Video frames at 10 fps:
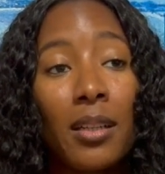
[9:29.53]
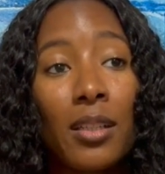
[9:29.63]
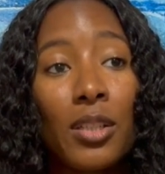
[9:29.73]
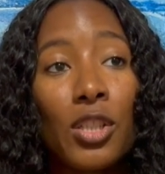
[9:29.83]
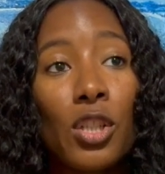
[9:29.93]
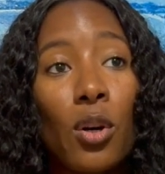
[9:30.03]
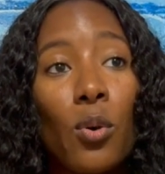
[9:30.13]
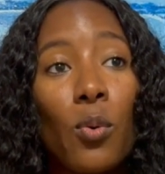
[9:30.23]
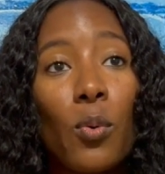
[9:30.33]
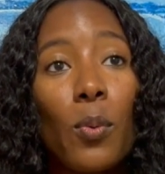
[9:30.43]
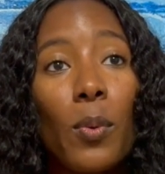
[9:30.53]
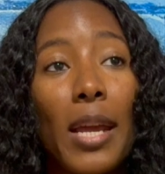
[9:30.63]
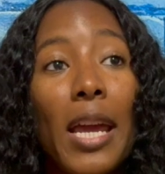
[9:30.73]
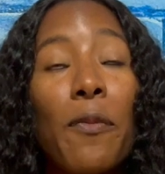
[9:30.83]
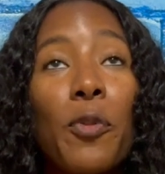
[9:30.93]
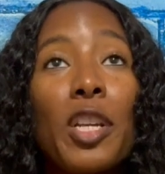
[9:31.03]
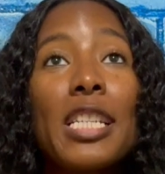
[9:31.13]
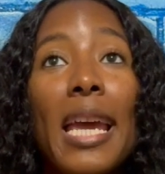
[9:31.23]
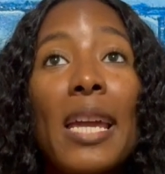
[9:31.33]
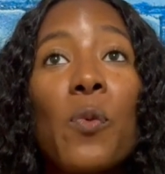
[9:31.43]
So every
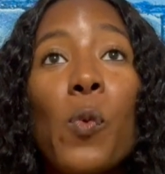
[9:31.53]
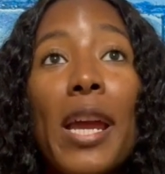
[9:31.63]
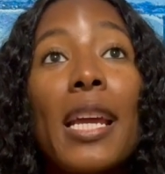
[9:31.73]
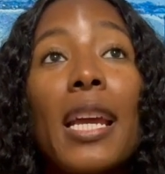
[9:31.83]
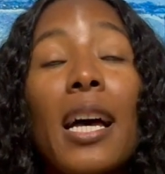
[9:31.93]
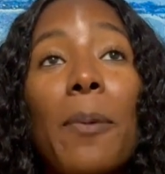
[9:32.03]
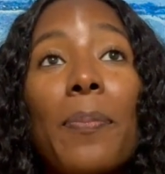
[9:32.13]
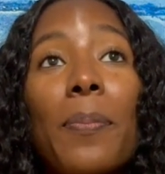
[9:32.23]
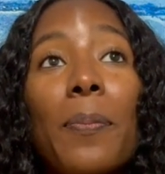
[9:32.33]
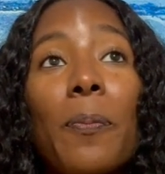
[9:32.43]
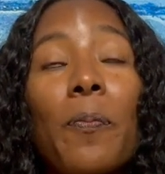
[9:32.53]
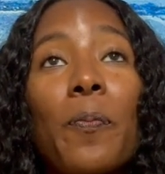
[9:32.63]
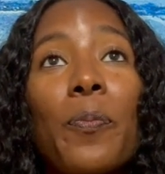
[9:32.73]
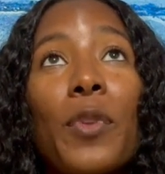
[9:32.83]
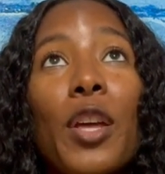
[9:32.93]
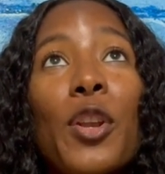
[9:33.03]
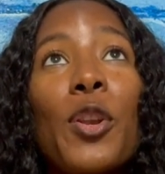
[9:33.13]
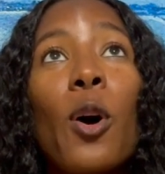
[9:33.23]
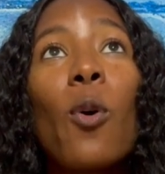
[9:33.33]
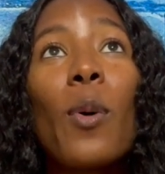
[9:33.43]
day, wake up
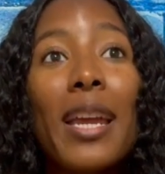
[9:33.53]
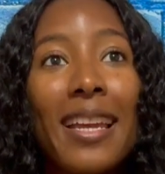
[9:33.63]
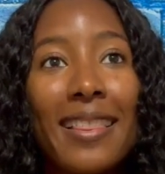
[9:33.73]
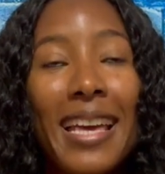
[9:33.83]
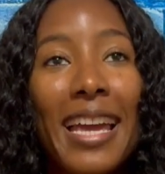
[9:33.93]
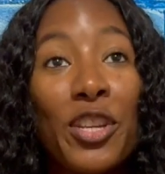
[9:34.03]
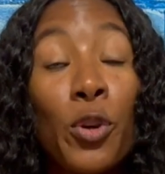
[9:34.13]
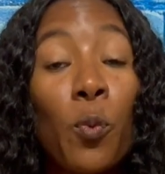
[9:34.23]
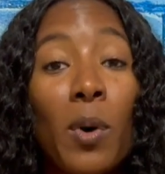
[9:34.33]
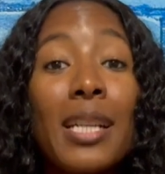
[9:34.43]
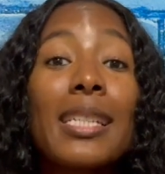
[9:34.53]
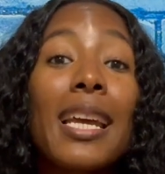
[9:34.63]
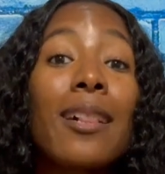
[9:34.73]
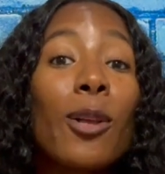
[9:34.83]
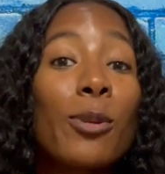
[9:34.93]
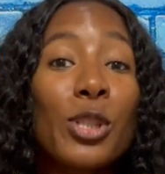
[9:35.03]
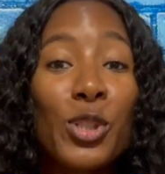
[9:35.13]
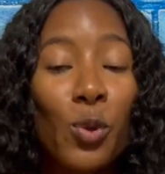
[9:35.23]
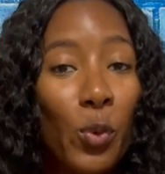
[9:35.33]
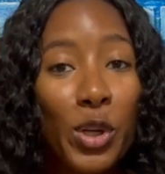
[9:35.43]
knowing that you're one day closer
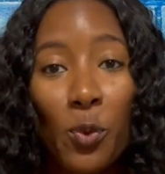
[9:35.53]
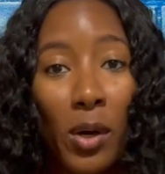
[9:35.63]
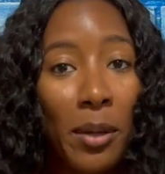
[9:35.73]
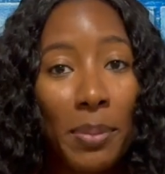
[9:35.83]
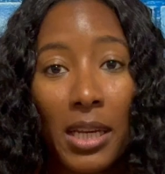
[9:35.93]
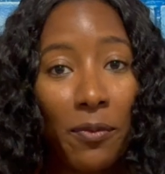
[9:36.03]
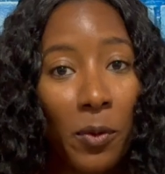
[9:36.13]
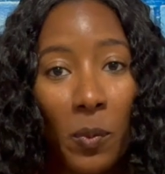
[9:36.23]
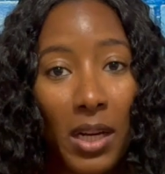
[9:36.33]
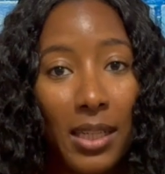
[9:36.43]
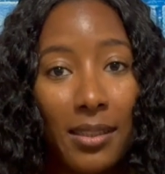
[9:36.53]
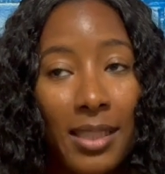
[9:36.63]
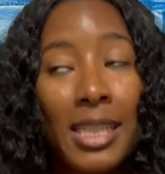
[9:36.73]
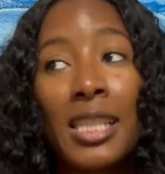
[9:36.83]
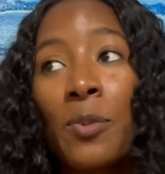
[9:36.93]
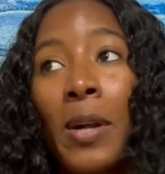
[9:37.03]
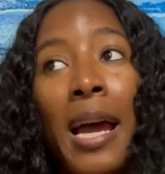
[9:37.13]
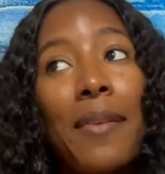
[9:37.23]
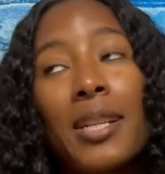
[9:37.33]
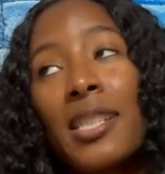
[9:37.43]
to where you want to be, for one. This is what I
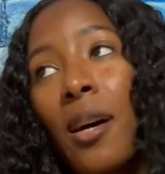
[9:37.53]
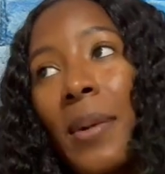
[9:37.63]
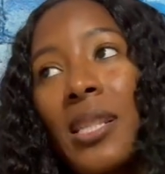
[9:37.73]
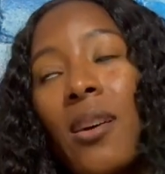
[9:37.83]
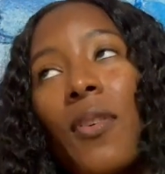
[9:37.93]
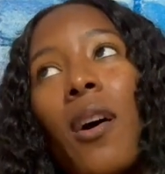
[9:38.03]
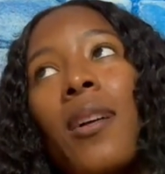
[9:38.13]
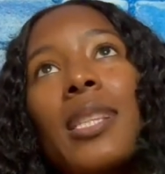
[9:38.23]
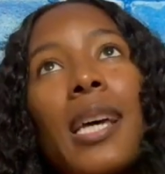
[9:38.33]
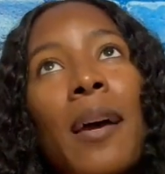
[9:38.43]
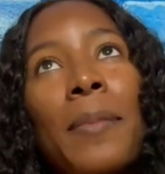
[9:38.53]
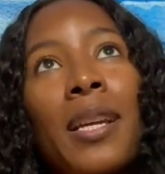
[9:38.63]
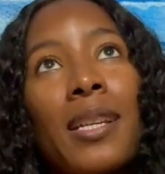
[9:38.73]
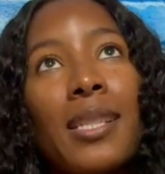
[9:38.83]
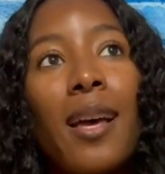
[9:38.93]
have to tell myself all the time, because